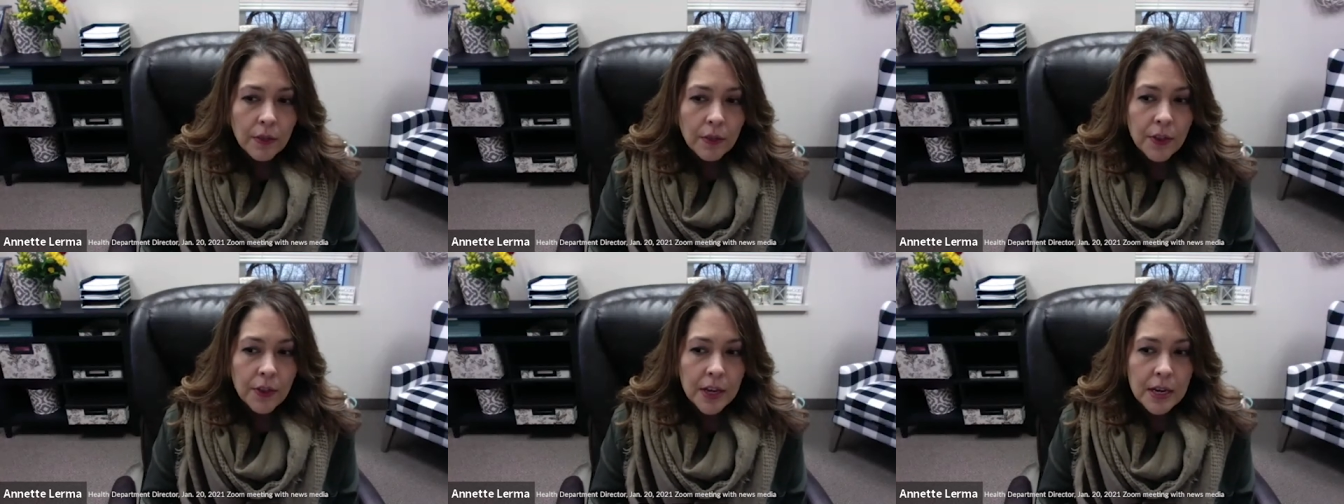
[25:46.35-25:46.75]

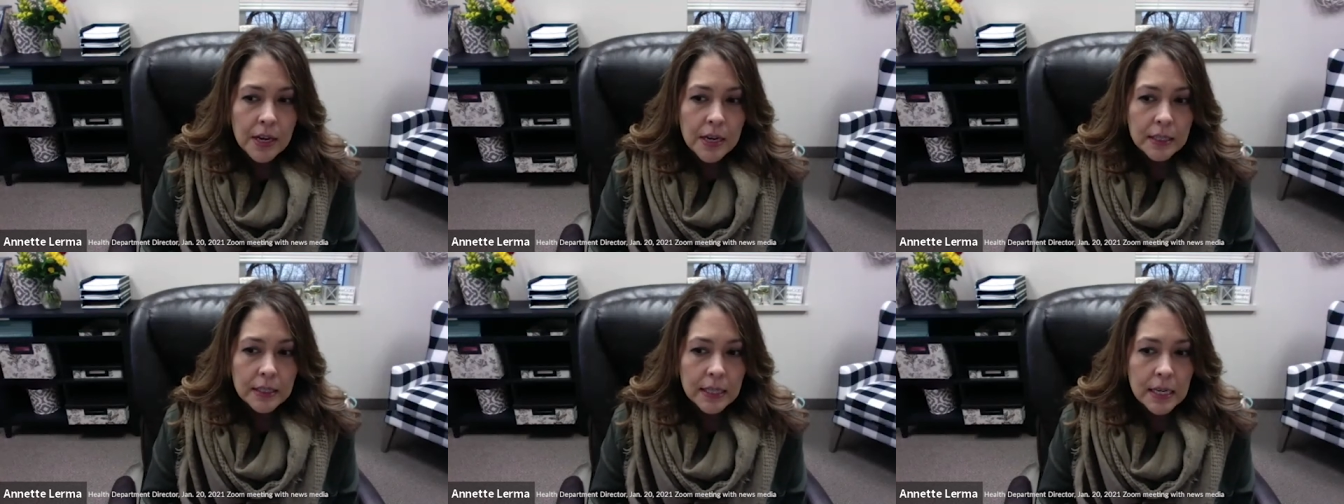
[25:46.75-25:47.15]

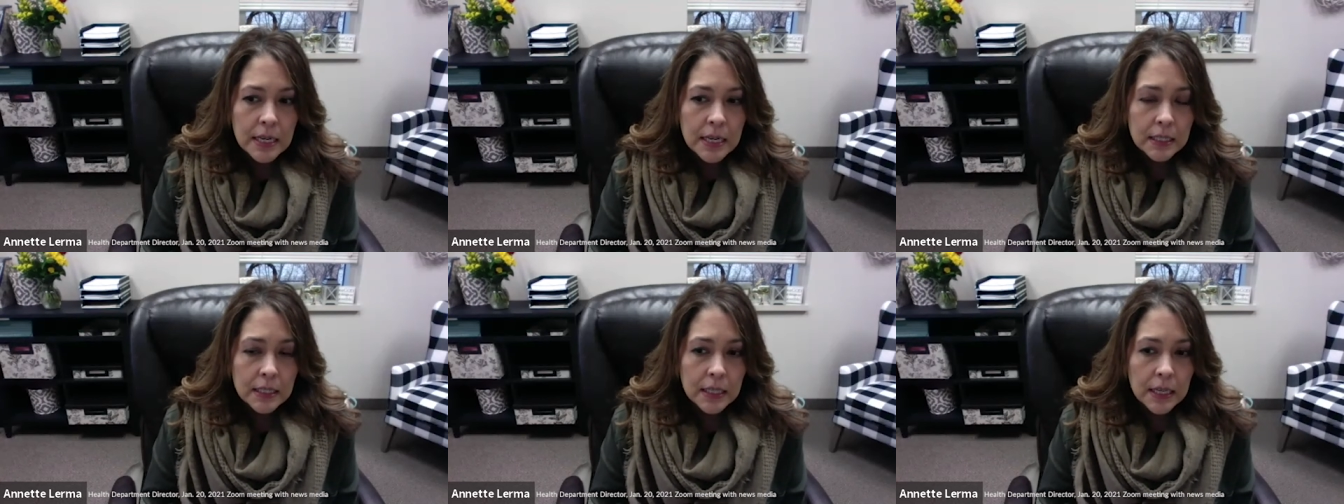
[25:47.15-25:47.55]
the C
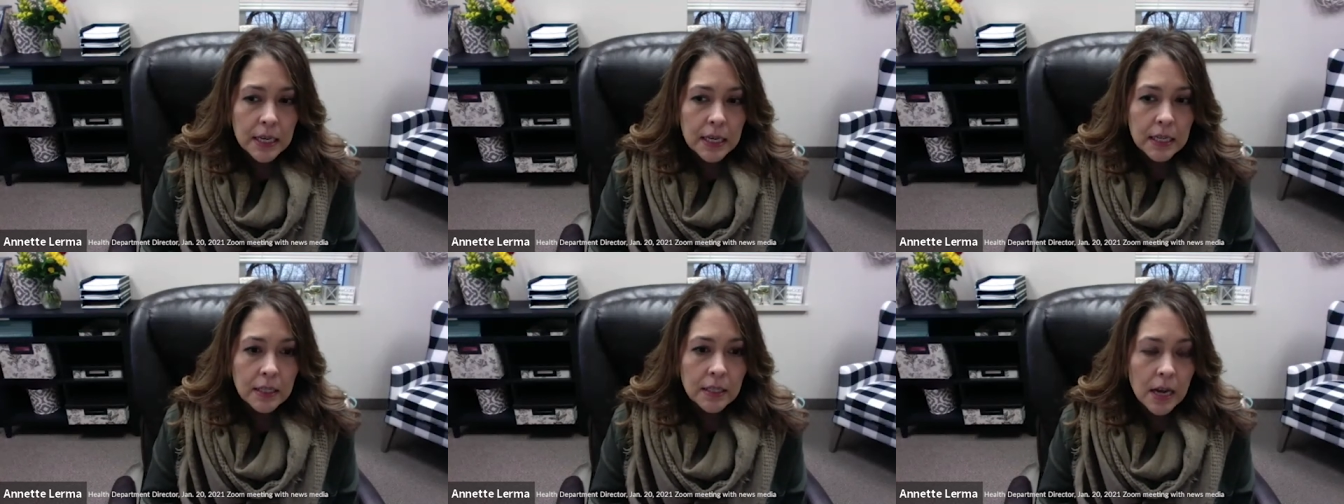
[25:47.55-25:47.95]
D
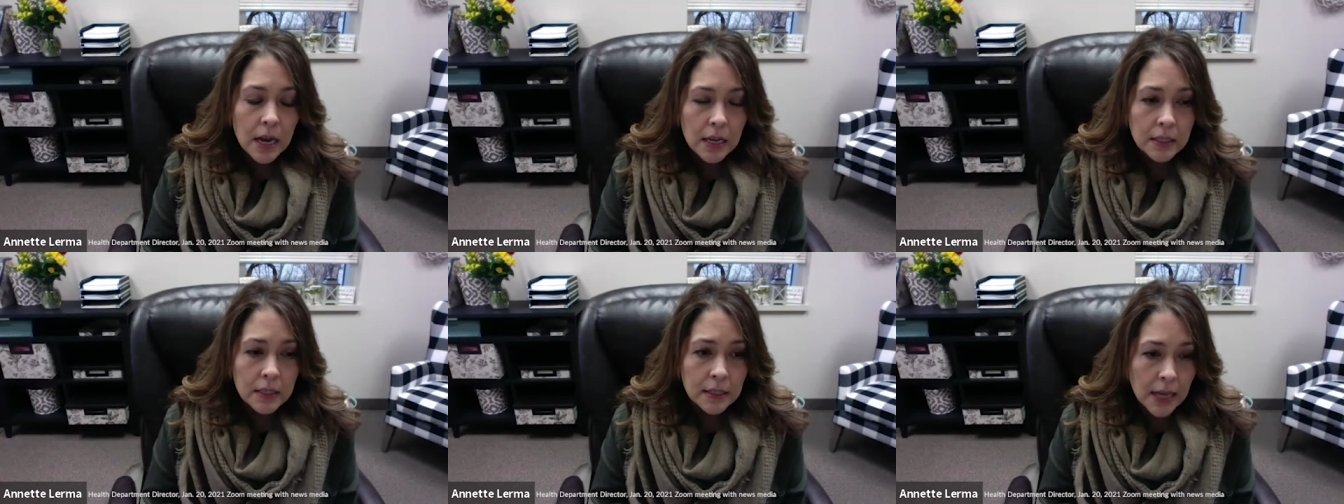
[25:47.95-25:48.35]
C
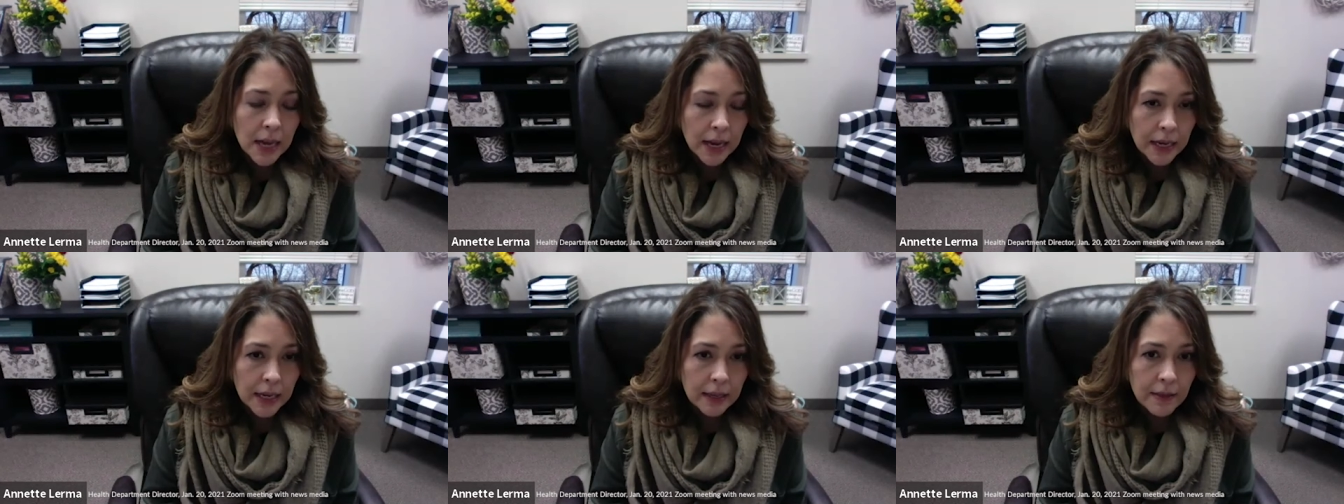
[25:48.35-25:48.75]
does
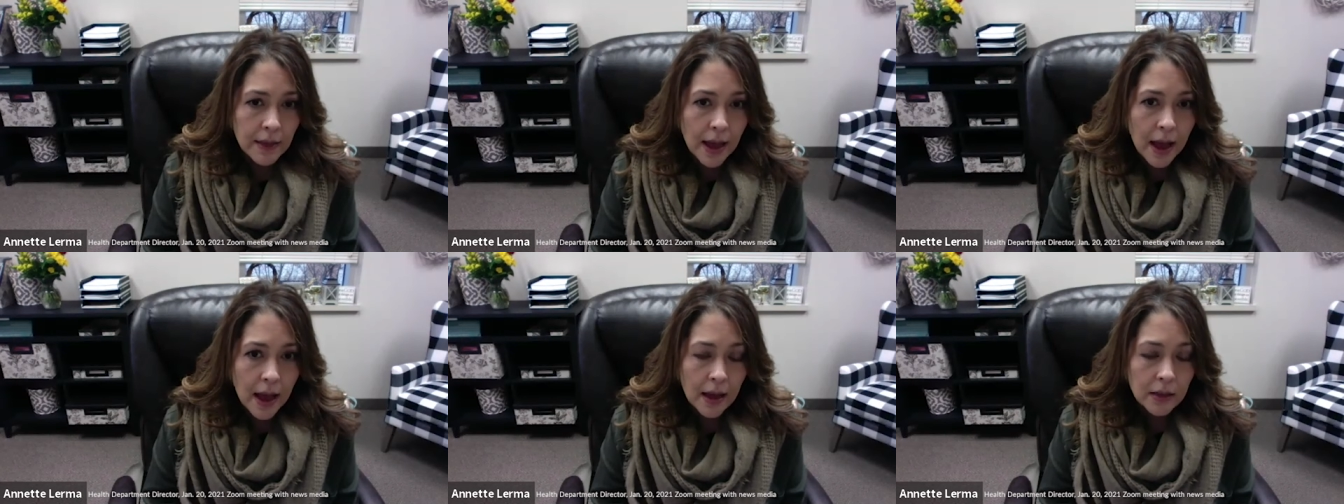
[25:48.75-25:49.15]
say
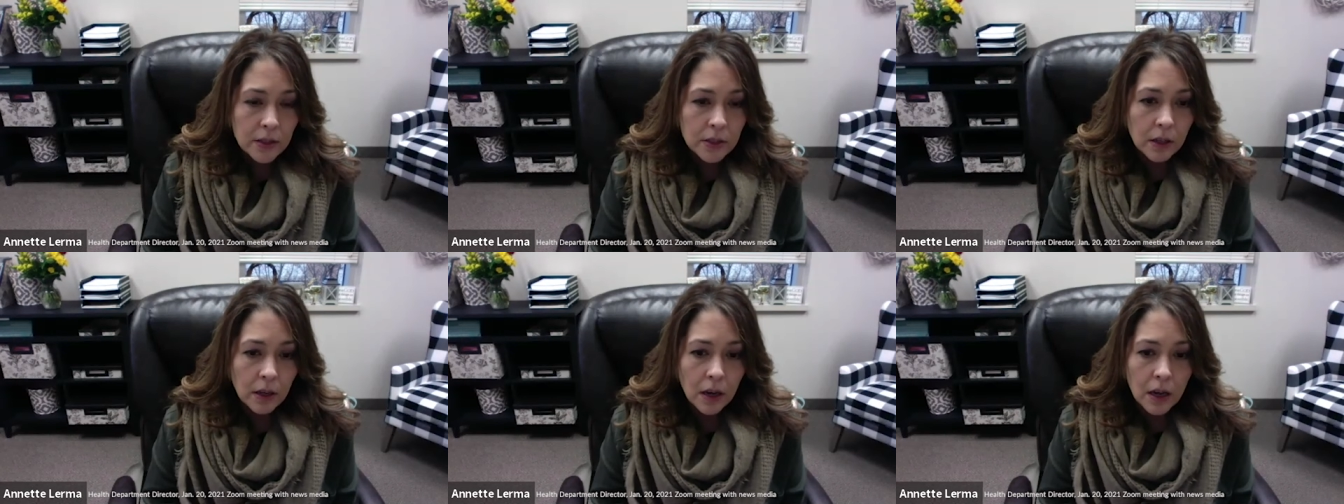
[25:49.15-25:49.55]
that
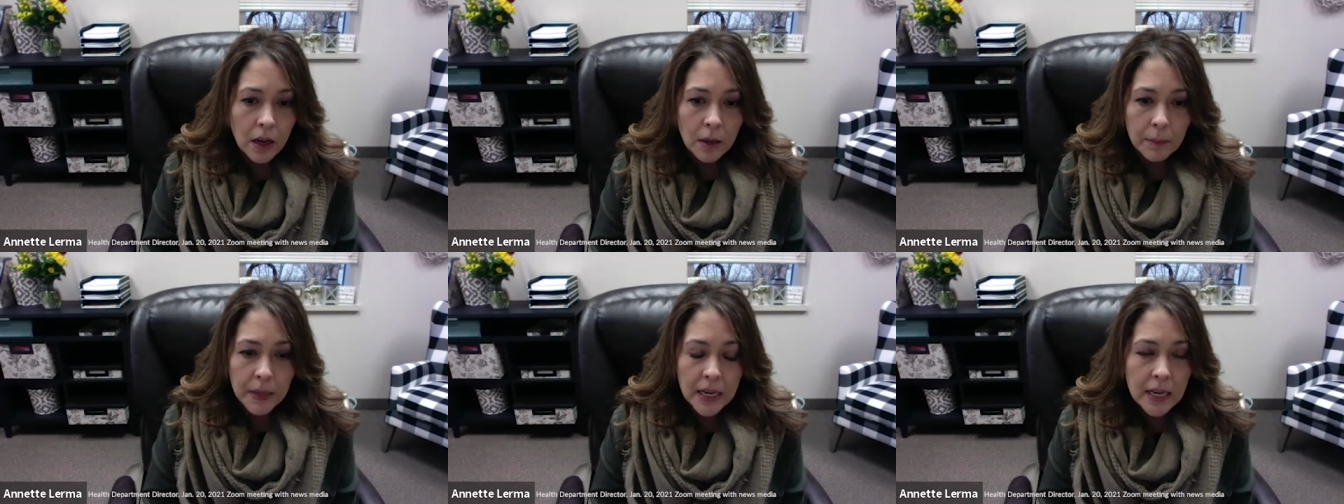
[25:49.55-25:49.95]
um,